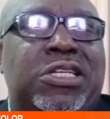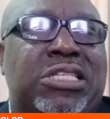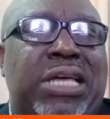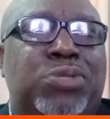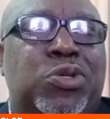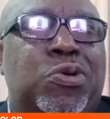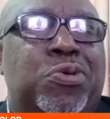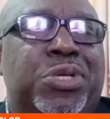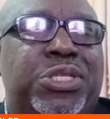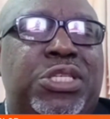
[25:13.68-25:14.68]
not the time to
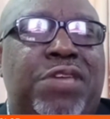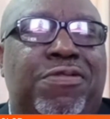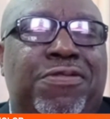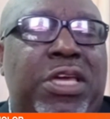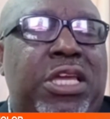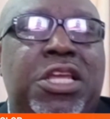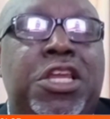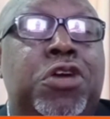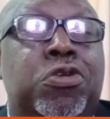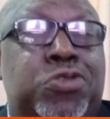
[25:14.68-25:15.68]
go receive. He
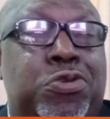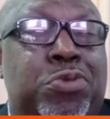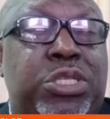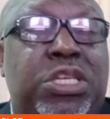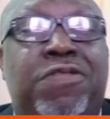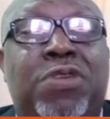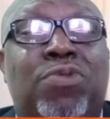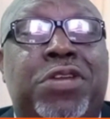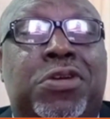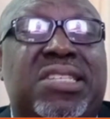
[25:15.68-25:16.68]
didn't go to receive. He
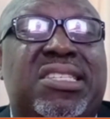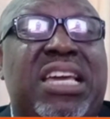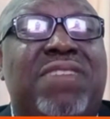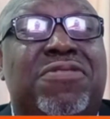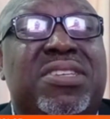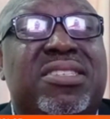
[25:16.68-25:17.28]
went on a state